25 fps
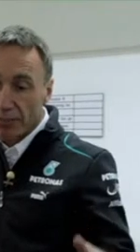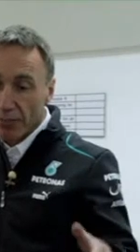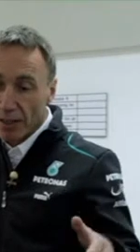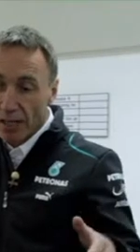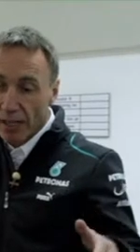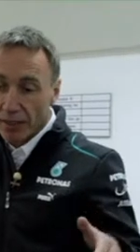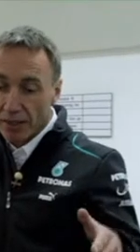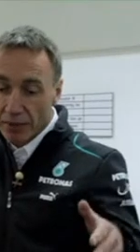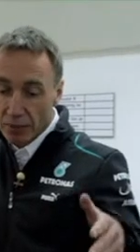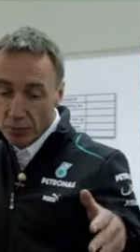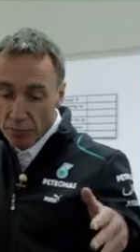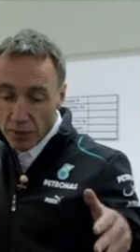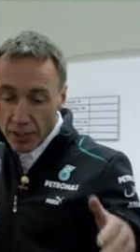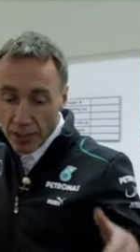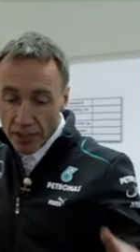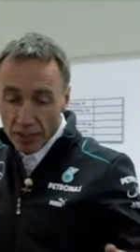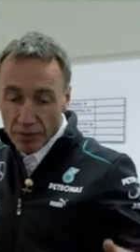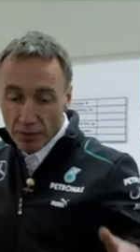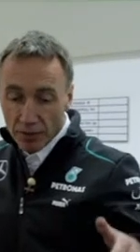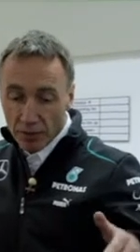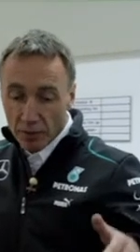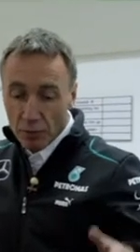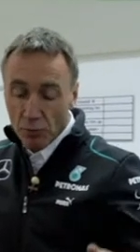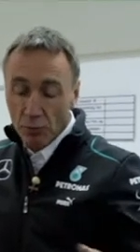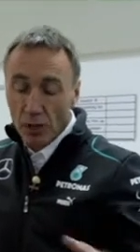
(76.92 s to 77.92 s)
by the
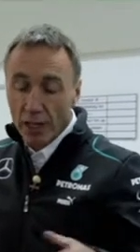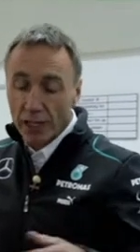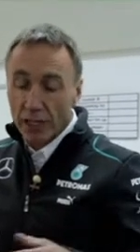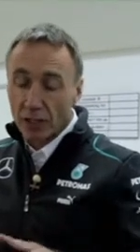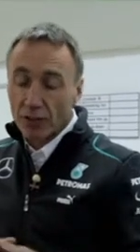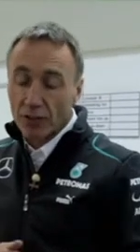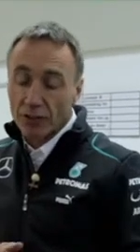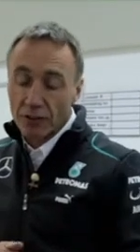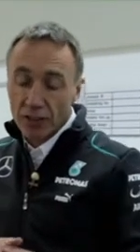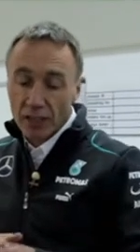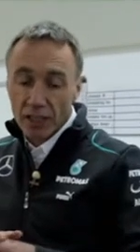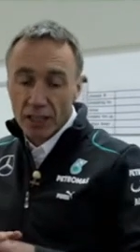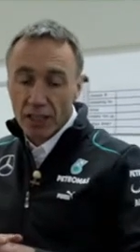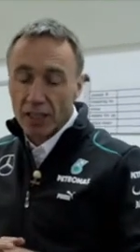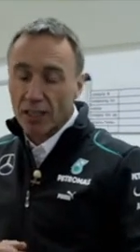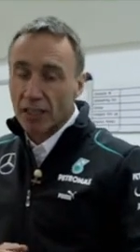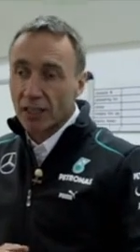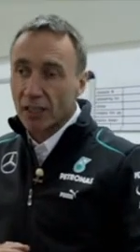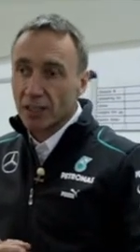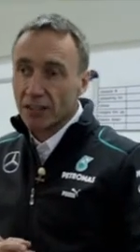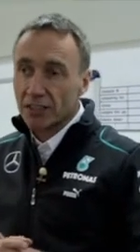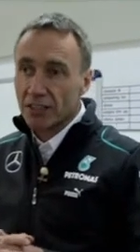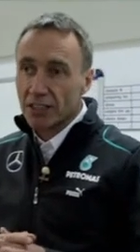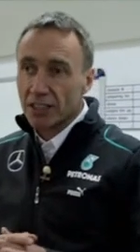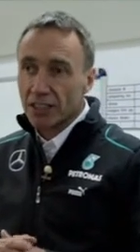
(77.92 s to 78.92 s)
rear wing on the car
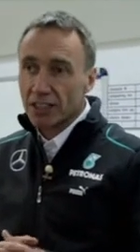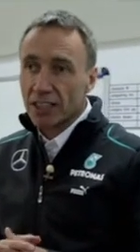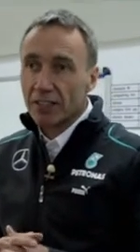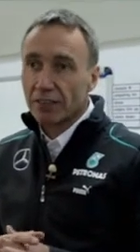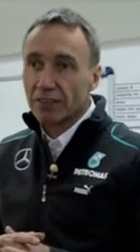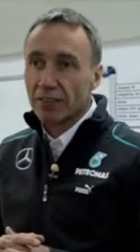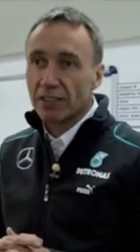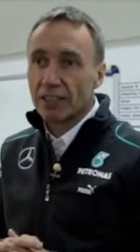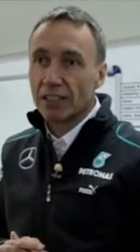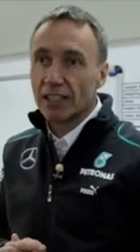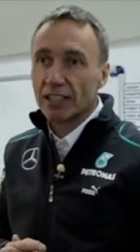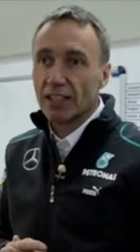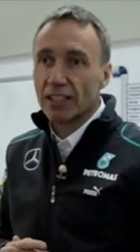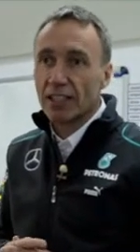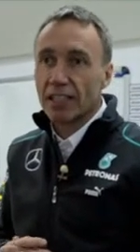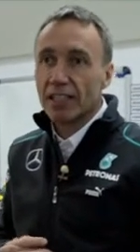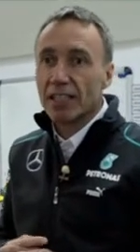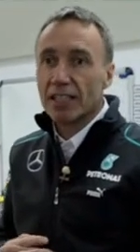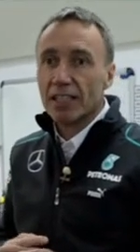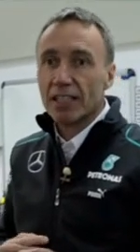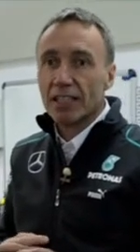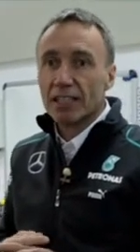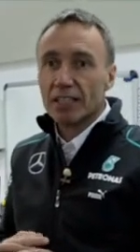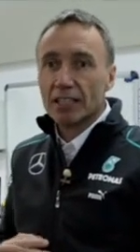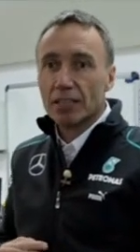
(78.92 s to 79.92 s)
significantly
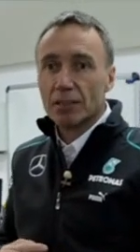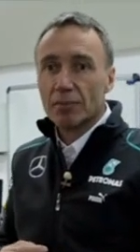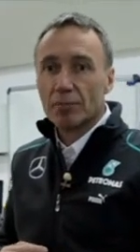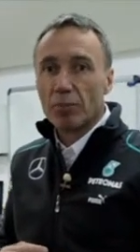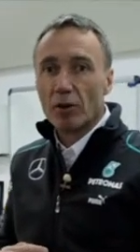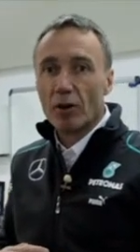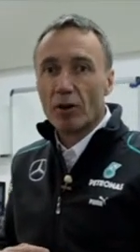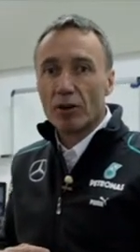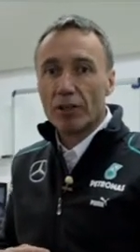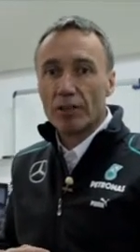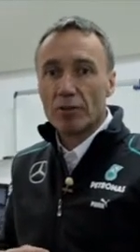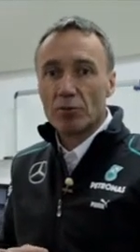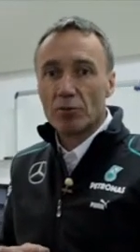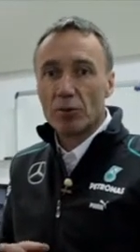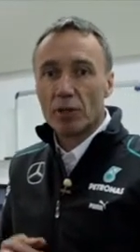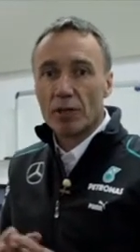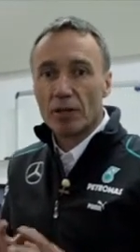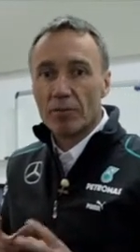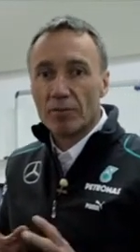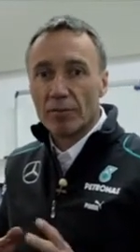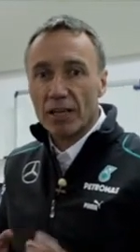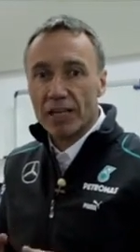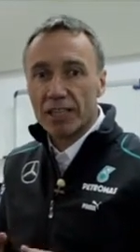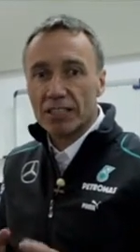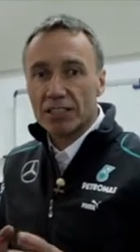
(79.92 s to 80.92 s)
to the point where it
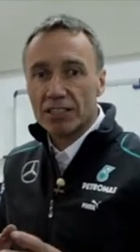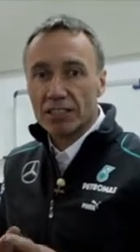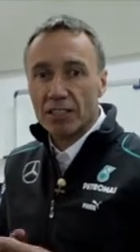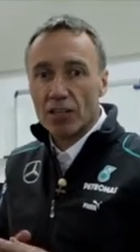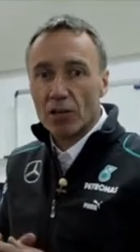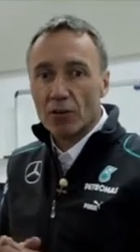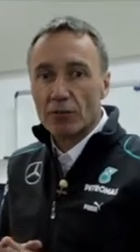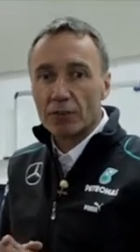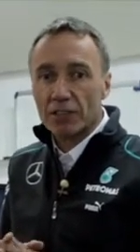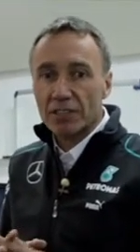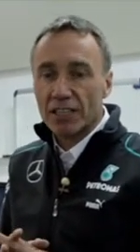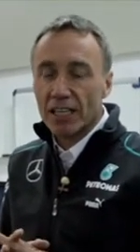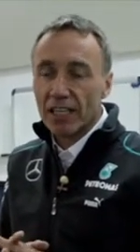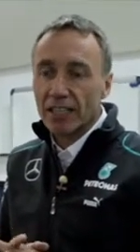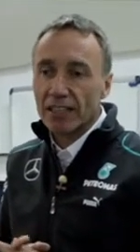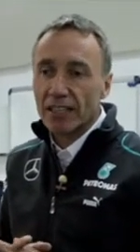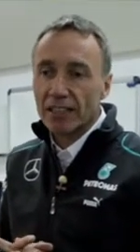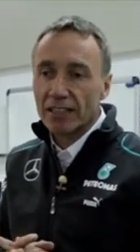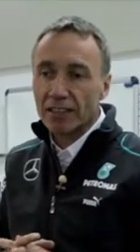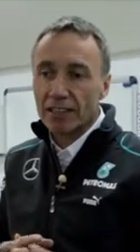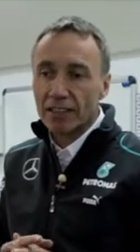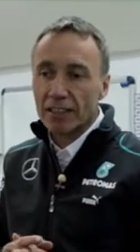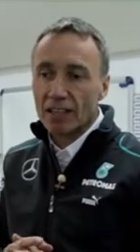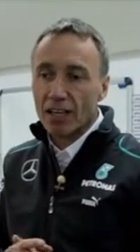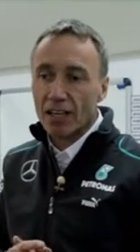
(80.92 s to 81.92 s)
makes overtaking
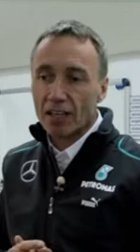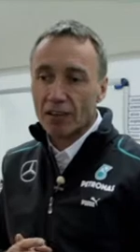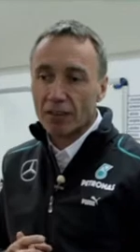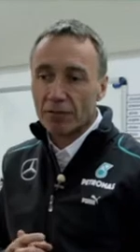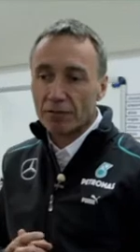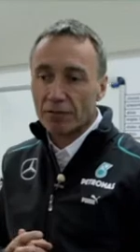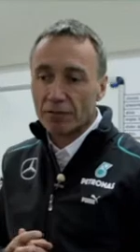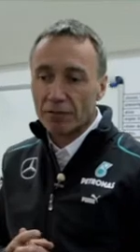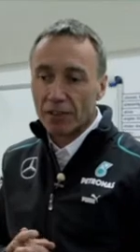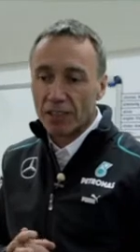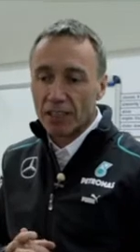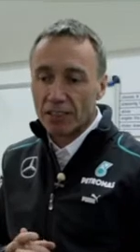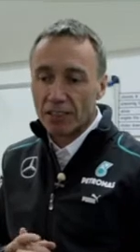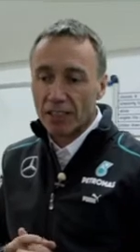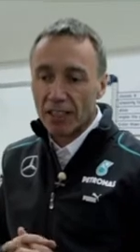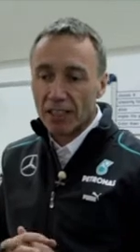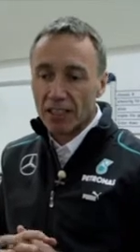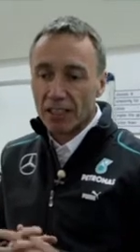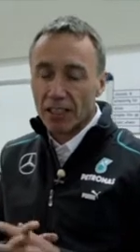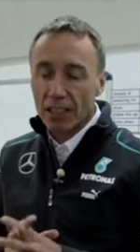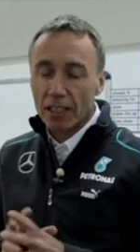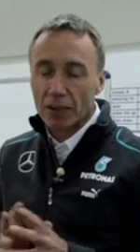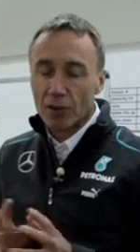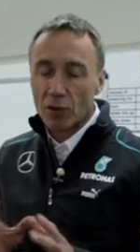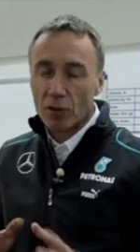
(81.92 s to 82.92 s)
the car in front
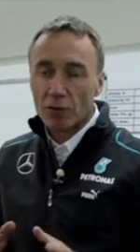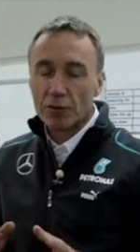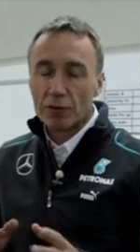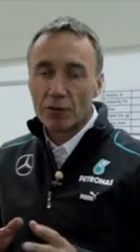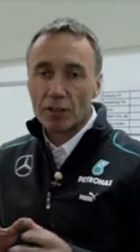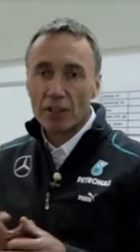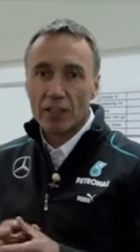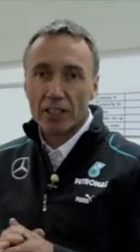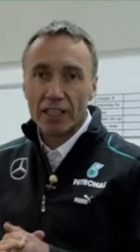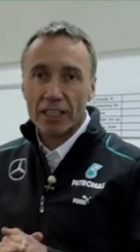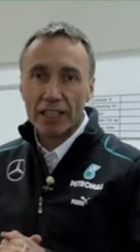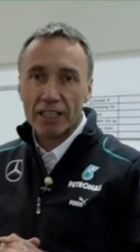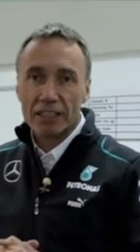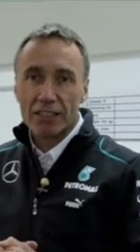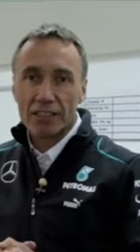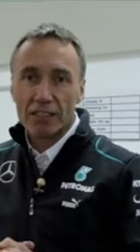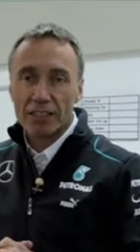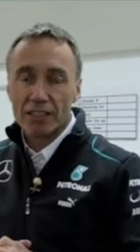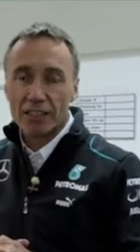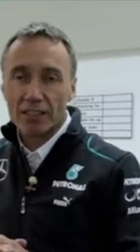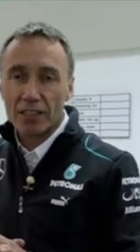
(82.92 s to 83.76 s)
an awful lot easier.